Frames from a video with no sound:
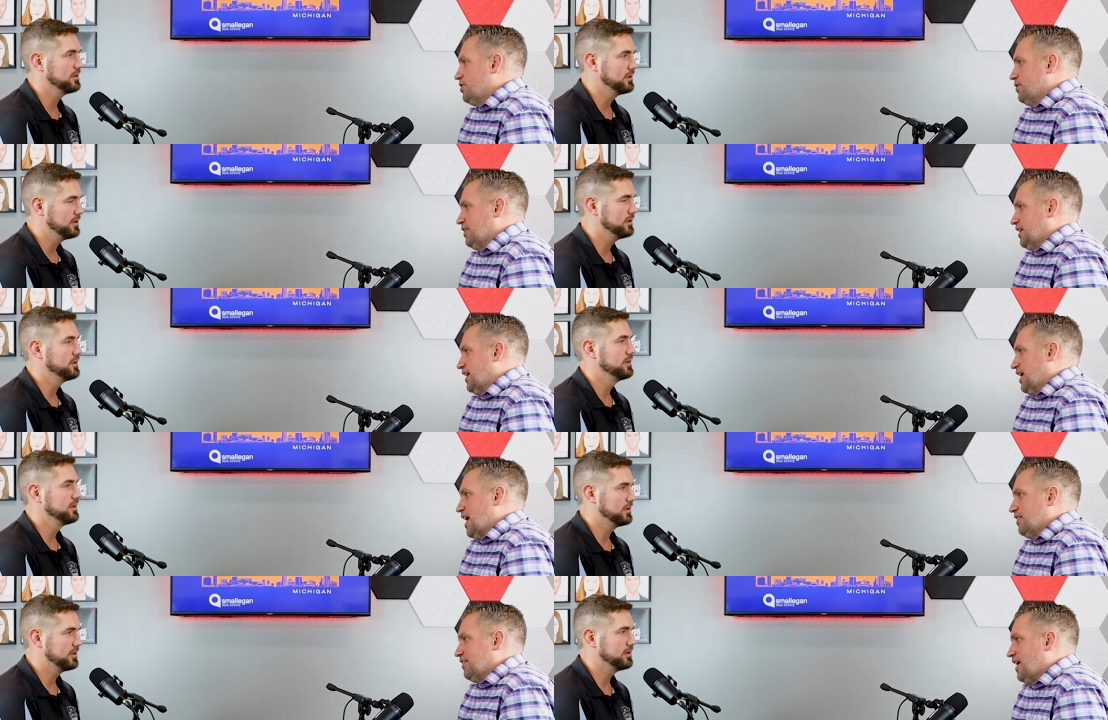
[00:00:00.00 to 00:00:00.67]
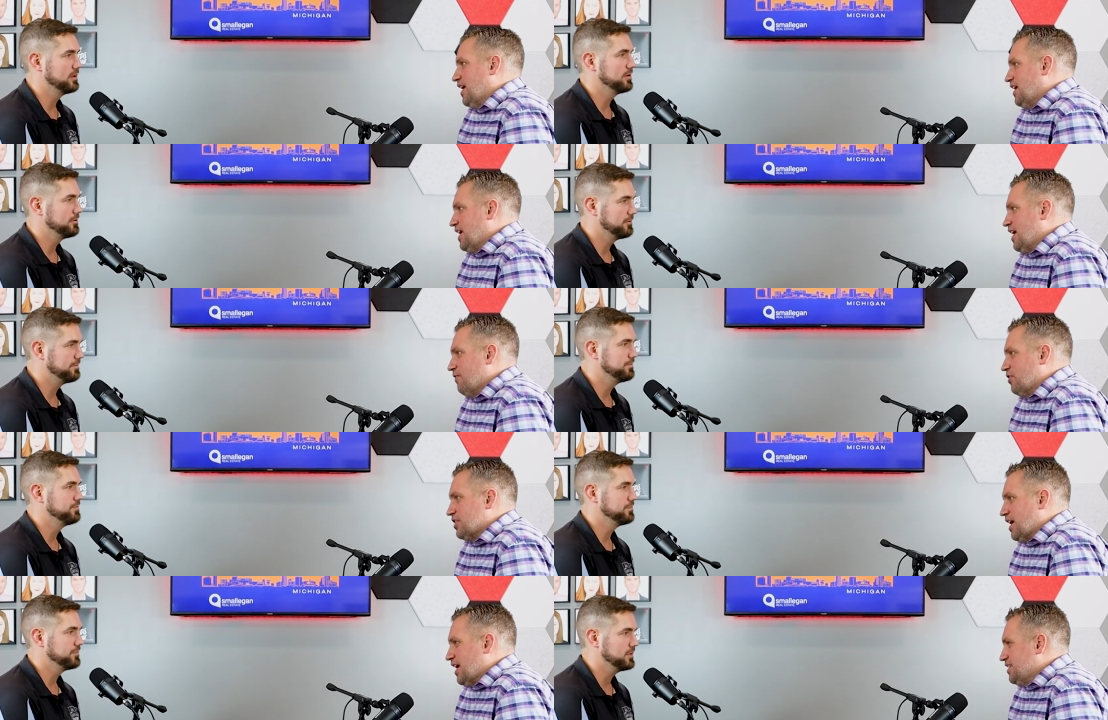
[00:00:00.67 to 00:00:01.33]
Speaker 1: doing like online
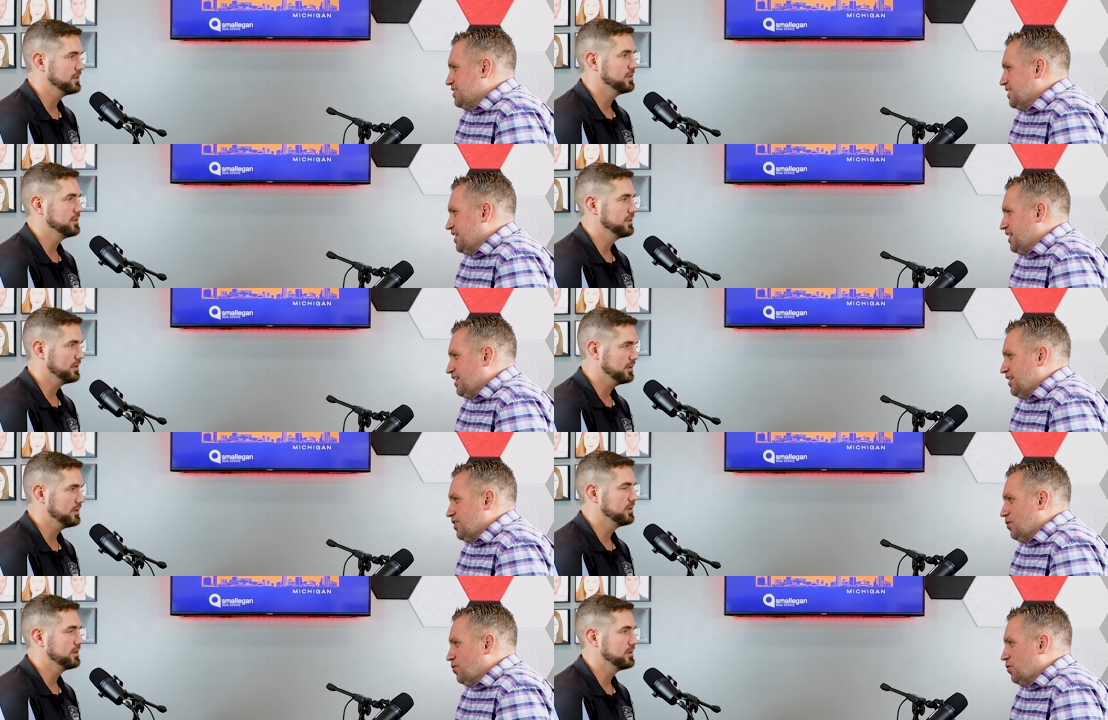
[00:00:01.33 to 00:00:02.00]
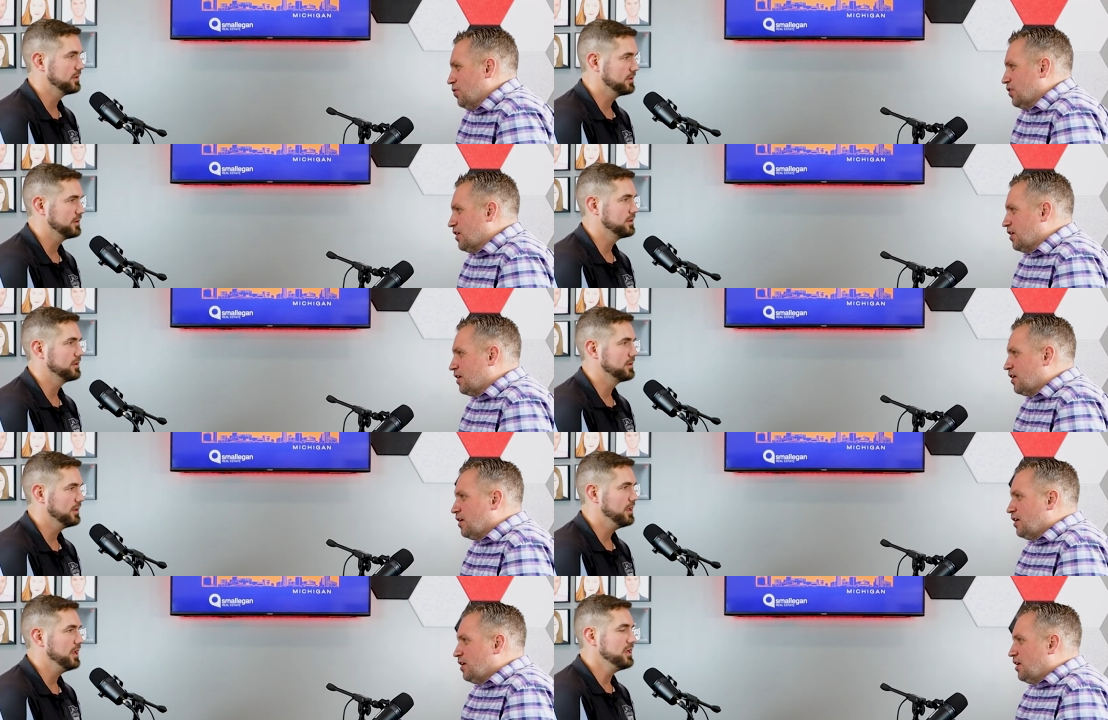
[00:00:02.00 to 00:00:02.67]
advertising
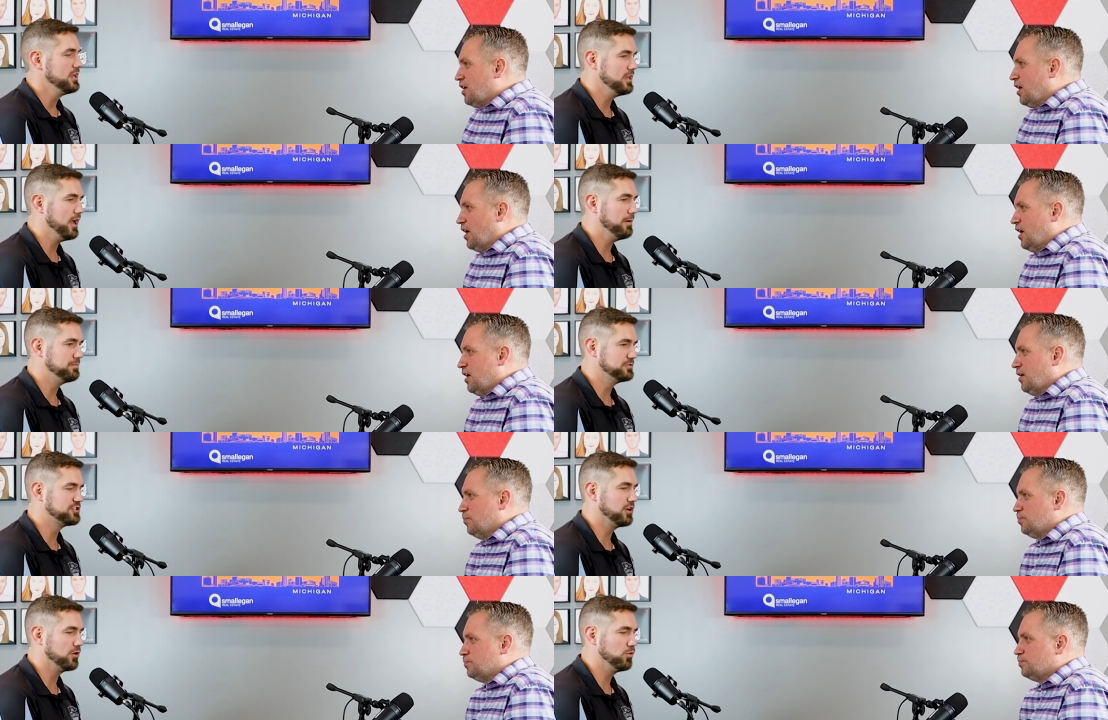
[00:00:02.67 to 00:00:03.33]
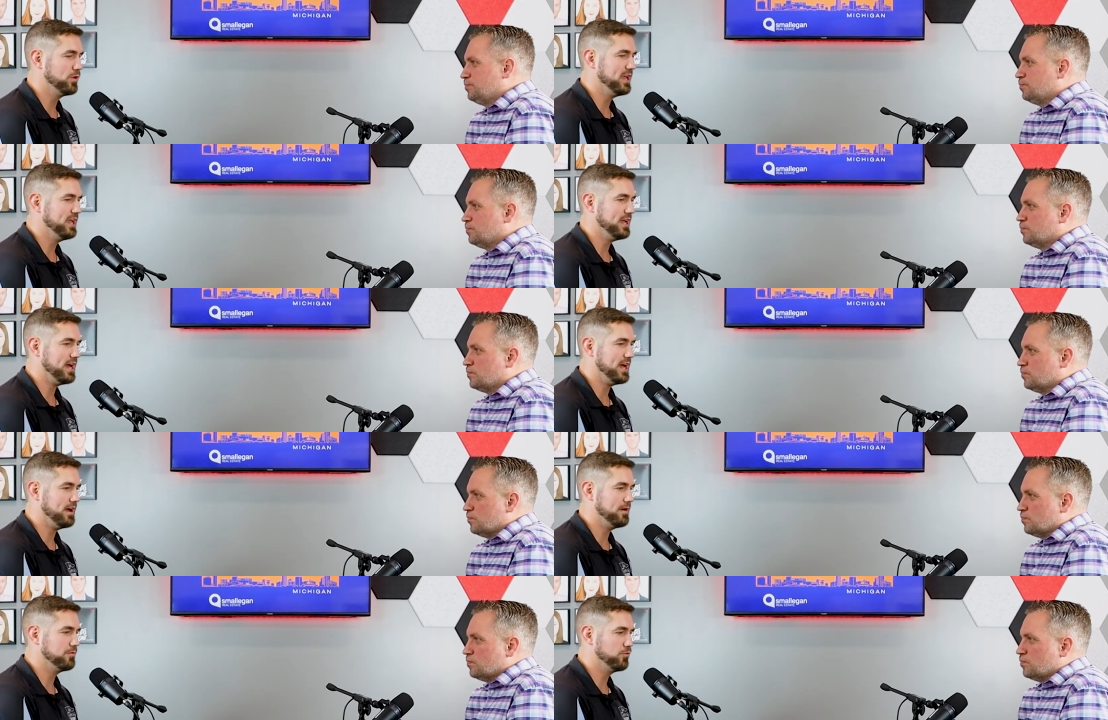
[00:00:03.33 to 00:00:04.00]
or
Speaker 2: yep um, so we
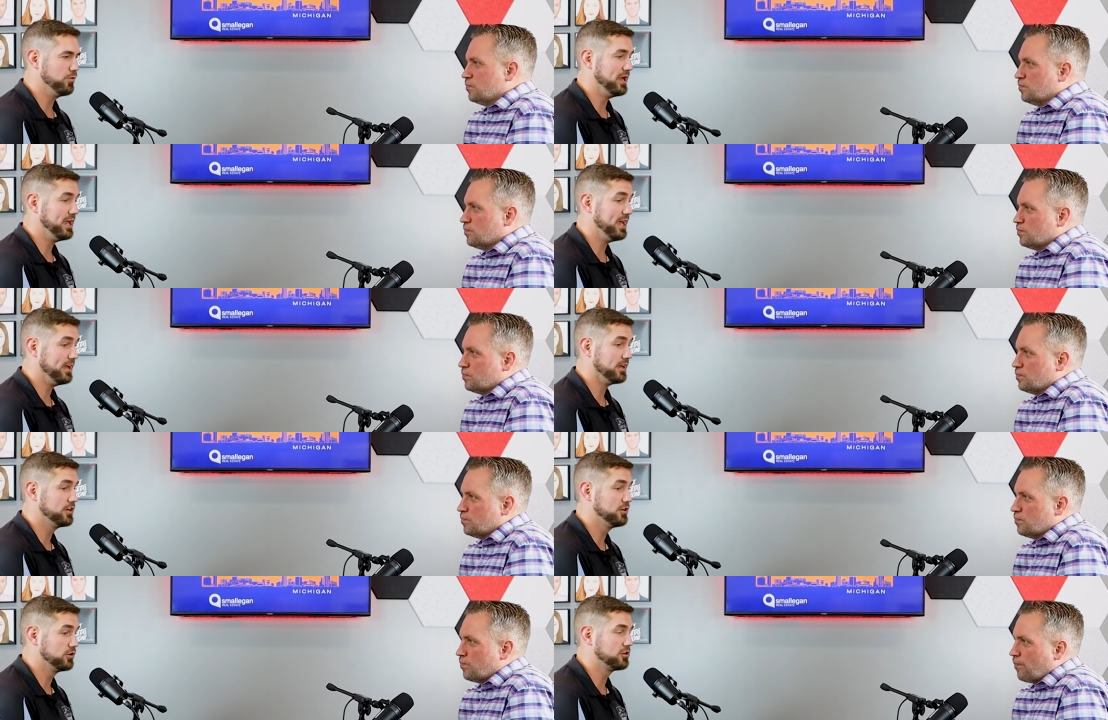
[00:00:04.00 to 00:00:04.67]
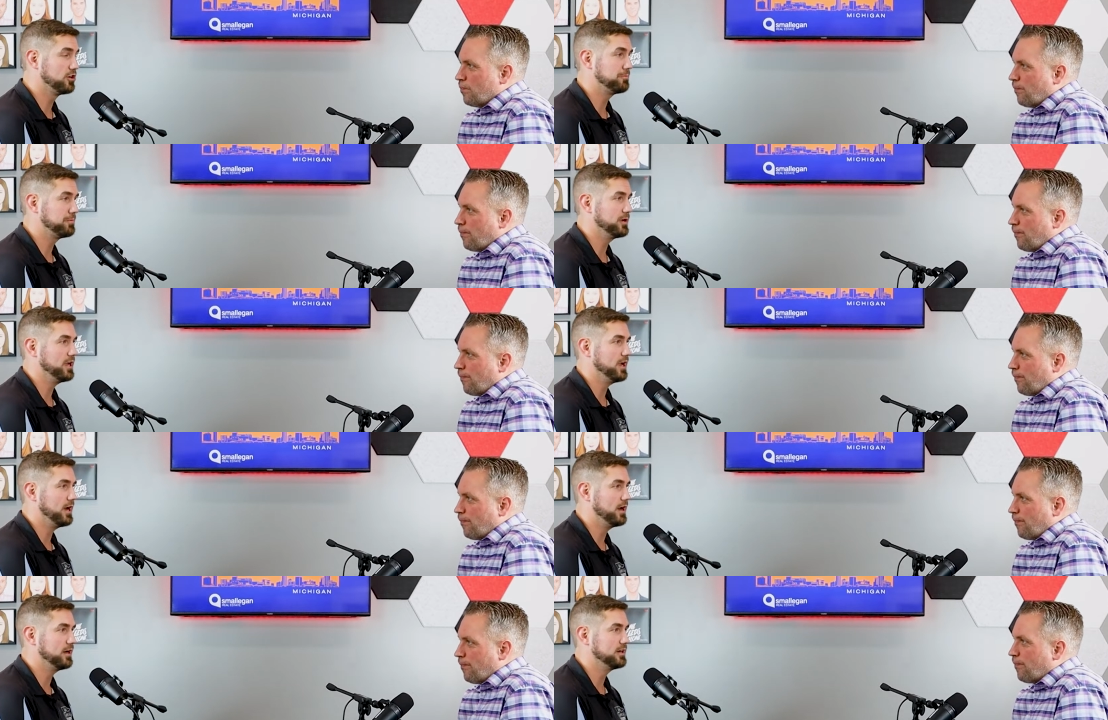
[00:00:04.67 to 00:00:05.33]
um, we hit google
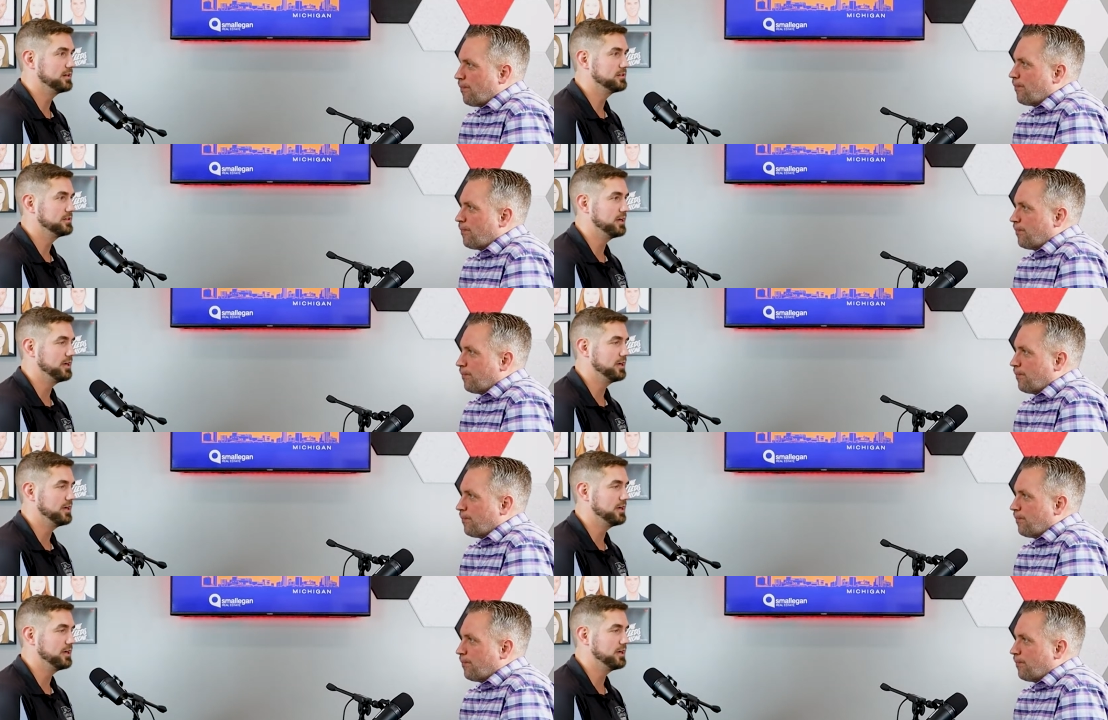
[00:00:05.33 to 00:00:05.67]
pretty hard